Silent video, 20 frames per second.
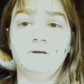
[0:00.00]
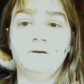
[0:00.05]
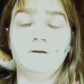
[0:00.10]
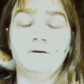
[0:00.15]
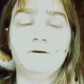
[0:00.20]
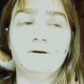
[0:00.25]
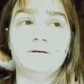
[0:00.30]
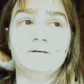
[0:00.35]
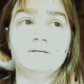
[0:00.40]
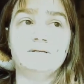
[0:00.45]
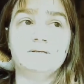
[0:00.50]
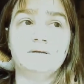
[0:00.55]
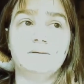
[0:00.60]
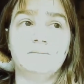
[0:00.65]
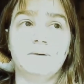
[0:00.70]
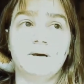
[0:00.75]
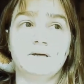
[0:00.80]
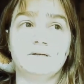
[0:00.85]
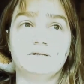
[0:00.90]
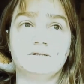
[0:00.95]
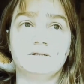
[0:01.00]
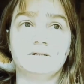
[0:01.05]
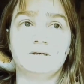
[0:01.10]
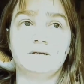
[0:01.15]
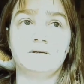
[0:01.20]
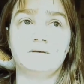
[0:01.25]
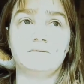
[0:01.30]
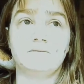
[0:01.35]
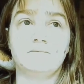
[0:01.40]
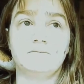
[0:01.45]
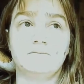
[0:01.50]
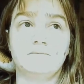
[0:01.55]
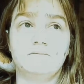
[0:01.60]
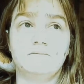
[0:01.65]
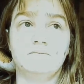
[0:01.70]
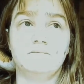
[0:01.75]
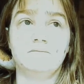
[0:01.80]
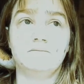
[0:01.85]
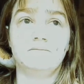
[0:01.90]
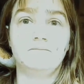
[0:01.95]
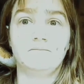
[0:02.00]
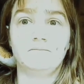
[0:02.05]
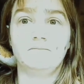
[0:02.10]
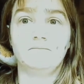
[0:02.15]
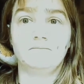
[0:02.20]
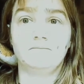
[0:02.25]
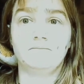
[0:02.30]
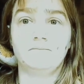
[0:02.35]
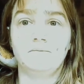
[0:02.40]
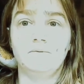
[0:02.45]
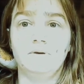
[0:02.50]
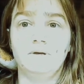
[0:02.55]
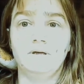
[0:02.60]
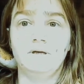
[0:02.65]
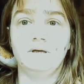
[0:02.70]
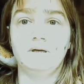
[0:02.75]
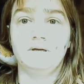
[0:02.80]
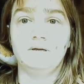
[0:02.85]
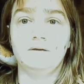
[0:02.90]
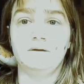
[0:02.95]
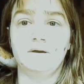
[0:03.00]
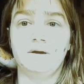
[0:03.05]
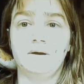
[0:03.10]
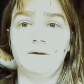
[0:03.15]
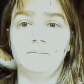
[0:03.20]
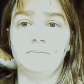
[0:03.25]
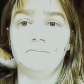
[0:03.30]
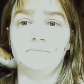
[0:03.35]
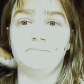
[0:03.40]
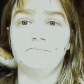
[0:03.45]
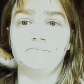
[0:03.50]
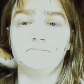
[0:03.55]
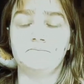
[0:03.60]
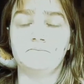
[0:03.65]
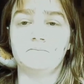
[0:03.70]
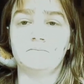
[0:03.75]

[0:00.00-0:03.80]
I realize that I'm actually pretty